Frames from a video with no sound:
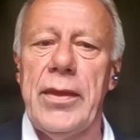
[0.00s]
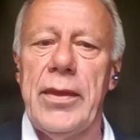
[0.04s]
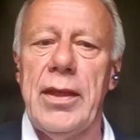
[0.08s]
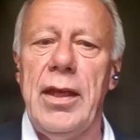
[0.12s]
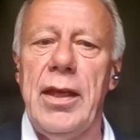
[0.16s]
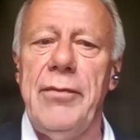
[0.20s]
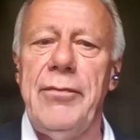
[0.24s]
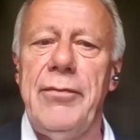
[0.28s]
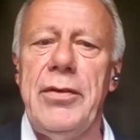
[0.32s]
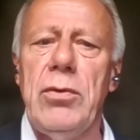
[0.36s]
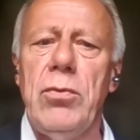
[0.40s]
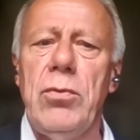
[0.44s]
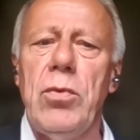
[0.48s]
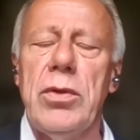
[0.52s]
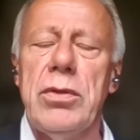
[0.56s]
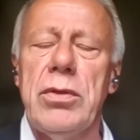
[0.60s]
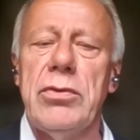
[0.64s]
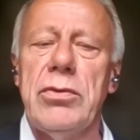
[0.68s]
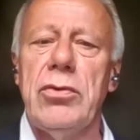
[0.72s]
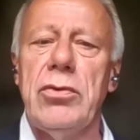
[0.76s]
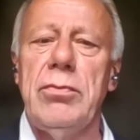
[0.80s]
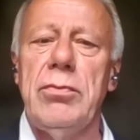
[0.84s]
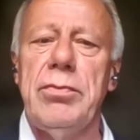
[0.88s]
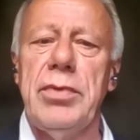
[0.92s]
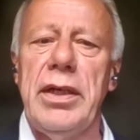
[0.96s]
If you
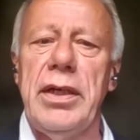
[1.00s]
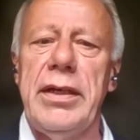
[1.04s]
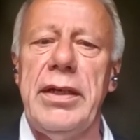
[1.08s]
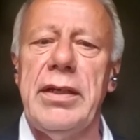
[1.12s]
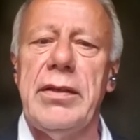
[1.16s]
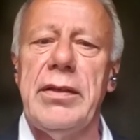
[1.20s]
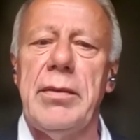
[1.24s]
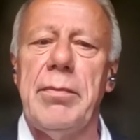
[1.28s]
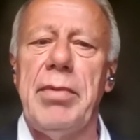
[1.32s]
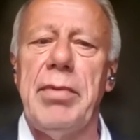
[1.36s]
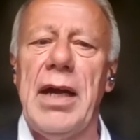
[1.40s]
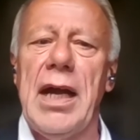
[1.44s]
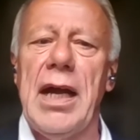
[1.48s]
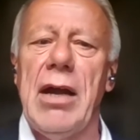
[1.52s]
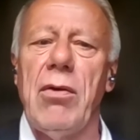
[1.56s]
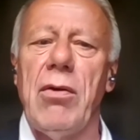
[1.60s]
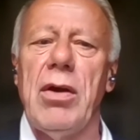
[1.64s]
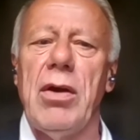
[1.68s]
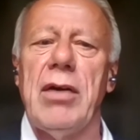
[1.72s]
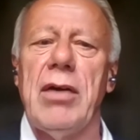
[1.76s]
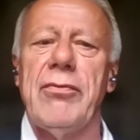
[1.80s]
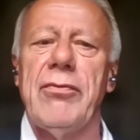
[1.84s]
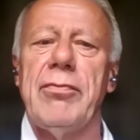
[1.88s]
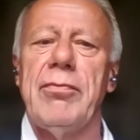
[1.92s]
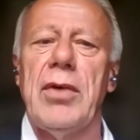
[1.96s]
want to break the
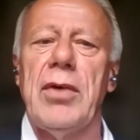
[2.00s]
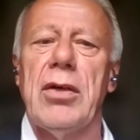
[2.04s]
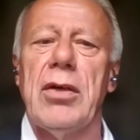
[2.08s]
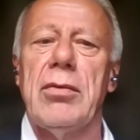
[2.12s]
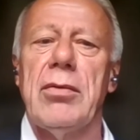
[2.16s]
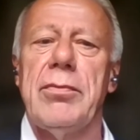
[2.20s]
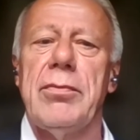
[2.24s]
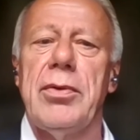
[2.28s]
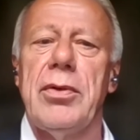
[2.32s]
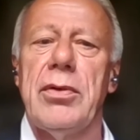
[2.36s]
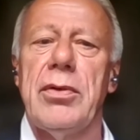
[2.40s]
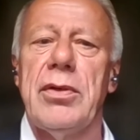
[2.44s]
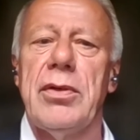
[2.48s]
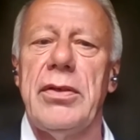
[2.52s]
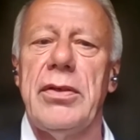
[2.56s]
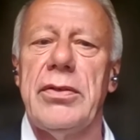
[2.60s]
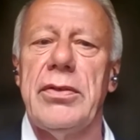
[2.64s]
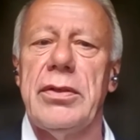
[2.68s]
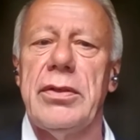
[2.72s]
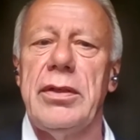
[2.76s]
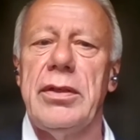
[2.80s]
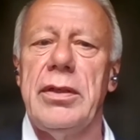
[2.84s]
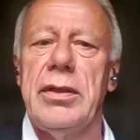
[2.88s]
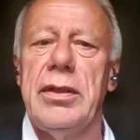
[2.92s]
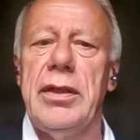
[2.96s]
power of
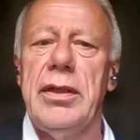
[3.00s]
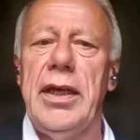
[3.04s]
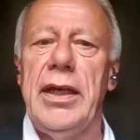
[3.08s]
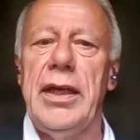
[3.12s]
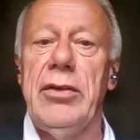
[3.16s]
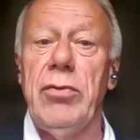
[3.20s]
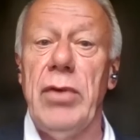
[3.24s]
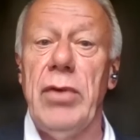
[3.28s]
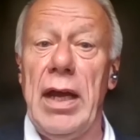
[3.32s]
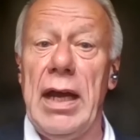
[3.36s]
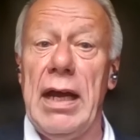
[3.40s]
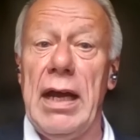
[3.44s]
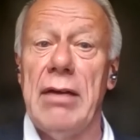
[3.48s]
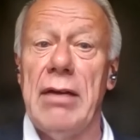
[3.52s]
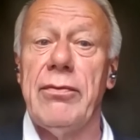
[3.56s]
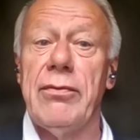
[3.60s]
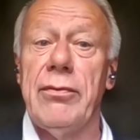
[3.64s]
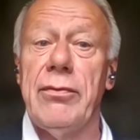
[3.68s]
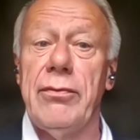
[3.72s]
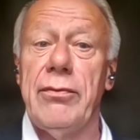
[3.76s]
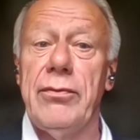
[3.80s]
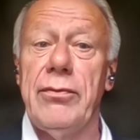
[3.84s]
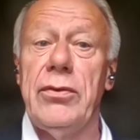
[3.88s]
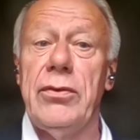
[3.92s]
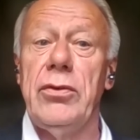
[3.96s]
monopolies, and
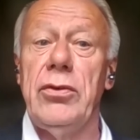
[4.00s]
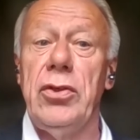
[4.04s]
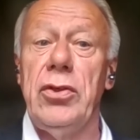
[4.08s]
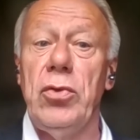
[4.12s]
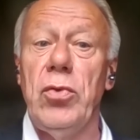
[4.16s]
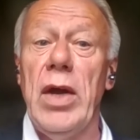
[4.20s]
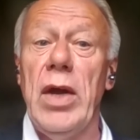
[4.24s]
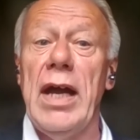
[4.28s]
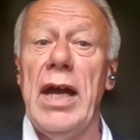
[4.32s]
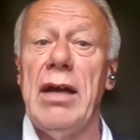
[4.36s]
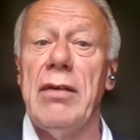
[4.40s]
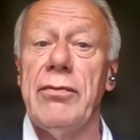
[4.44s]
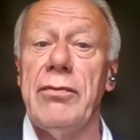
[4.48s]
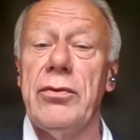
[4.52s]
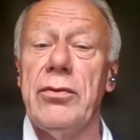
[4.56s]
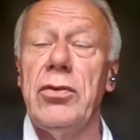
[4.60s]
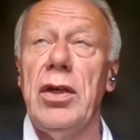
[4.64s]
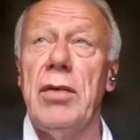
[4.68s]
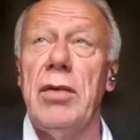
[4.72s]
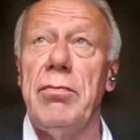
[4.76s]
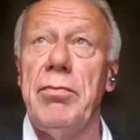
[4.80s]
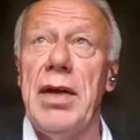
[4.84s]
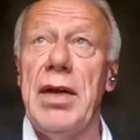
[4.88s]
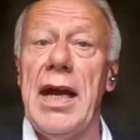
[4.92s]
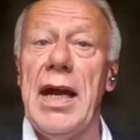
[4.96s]
you have to
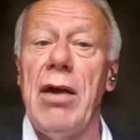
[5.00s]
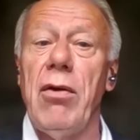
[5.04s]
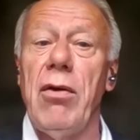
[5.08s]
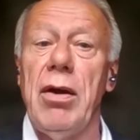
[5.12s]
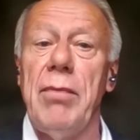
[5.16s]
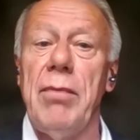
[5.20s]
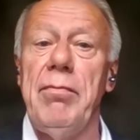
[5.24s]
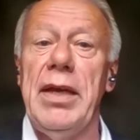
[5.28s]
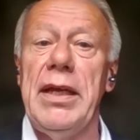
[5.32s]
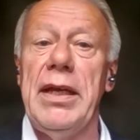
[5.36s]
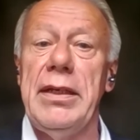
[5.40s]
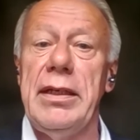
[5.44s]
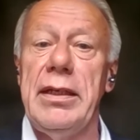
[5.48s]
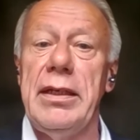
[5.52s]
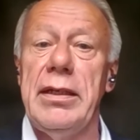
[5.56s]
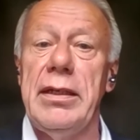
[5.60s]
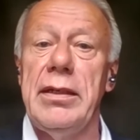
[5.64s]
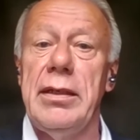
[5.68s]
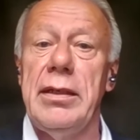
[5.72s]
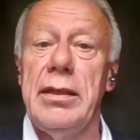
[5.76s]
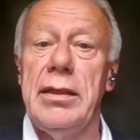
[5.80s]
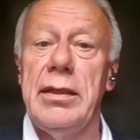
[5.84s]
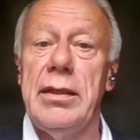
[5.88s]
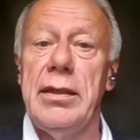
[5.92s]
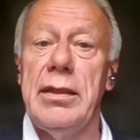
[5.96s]
empower many
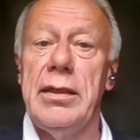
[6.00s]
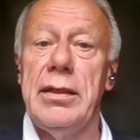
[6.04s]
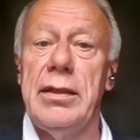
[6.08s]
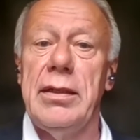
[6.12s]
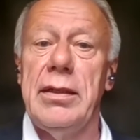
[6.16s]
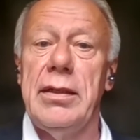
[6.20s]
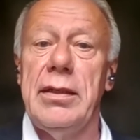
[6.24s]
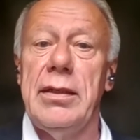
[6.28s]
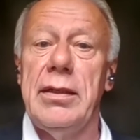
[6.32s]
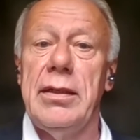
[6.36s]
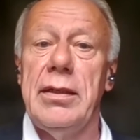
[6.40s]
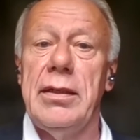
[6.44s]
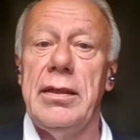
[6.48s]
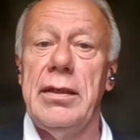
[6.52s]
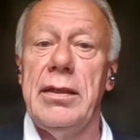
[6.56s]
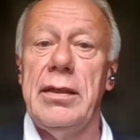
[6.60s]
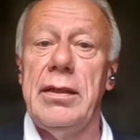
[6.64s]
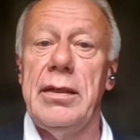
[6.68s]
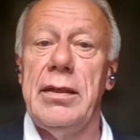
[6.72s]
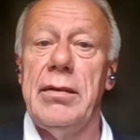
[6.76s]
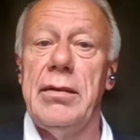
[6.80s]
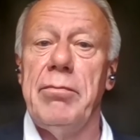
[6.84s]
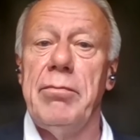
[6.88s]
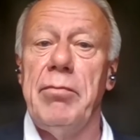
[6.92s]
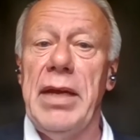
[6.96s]

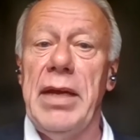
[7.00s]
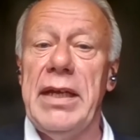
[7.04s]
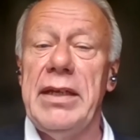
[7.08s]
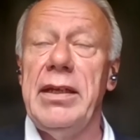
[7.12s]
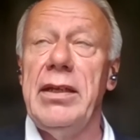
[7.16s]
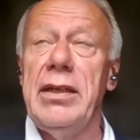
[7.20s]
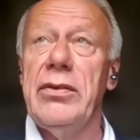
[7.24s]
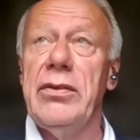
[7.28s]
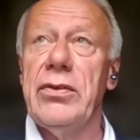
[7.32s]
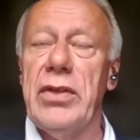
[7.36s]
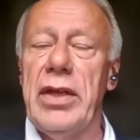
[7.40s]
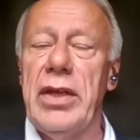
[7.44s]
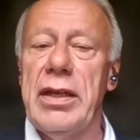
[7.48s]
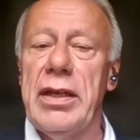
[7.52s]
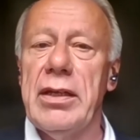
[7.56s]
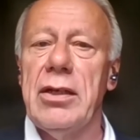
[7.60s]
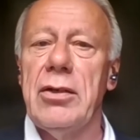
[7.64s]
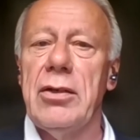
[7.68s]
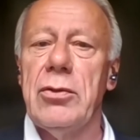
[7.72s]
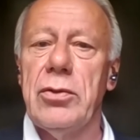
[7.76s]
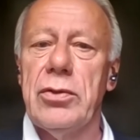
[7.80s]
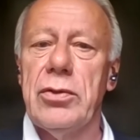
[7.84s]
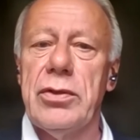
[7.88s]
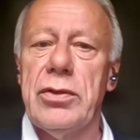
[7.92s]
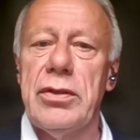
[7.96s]

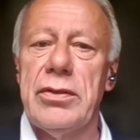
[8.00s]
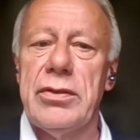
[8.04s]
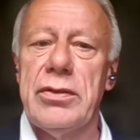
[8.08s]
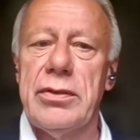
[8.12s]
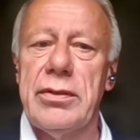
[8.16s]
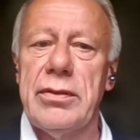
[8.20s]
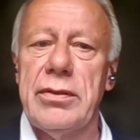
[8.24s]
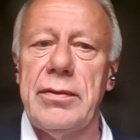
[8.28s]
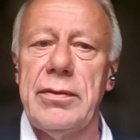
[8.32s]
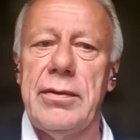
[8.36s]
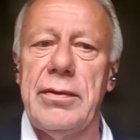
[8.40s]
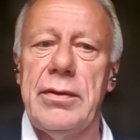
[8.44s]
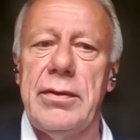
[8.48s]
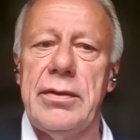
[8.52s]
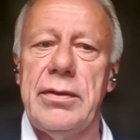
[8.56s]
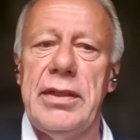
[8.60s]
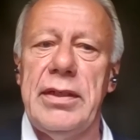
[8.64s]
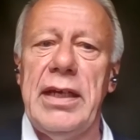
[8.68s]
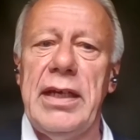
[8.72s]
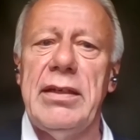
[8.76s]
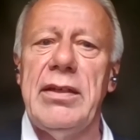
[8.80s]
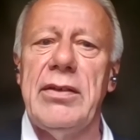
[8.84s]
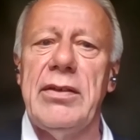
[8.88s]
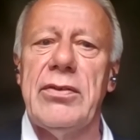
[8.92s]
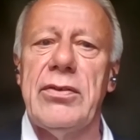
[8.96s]
stakeholders.
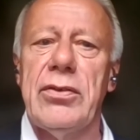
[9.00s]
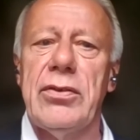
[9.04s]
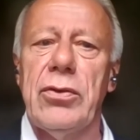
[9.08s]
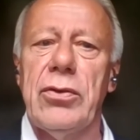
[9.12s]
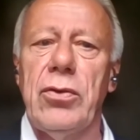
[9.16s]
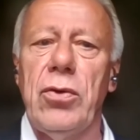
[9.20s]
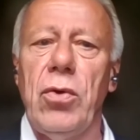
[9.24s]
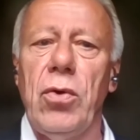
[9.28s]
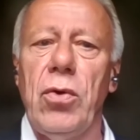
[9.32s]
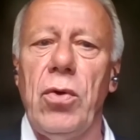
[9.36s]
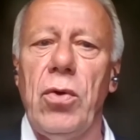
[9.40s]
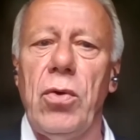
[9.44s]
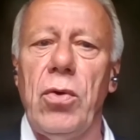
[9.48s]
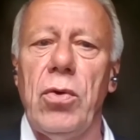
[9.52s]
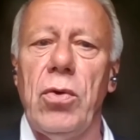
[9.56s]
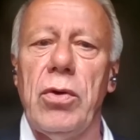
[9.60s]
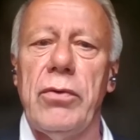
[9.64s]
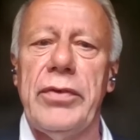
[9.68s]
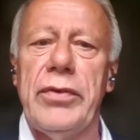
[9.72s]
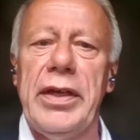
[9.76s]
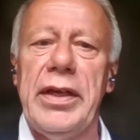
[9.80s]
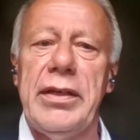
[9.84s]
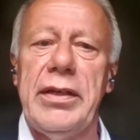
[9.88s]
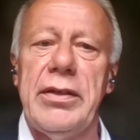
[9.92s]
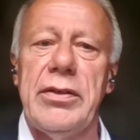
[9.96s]
That is the core
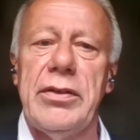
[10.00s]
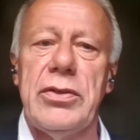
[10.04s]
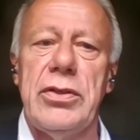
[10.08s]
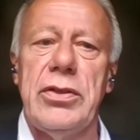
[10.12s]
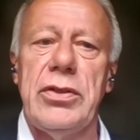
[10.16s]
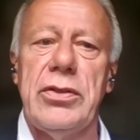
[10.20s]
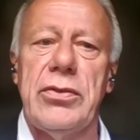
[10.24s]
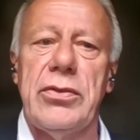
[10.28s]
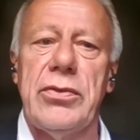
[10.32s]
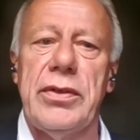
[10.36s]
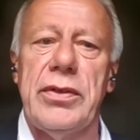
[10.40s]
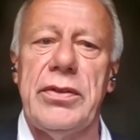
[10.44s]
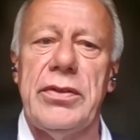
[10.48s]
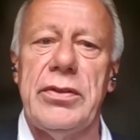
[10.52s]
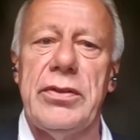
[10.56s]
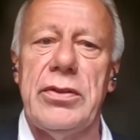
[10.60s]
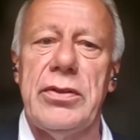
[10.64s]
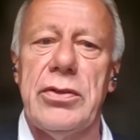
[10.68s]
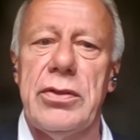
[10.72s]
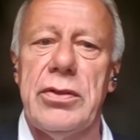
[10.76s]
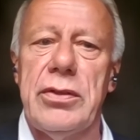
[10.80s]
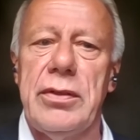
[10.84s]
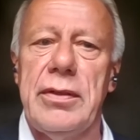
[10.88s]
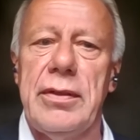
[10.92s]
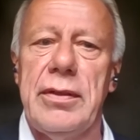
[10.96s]
of energy
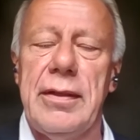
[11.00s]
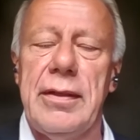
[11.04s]
transition.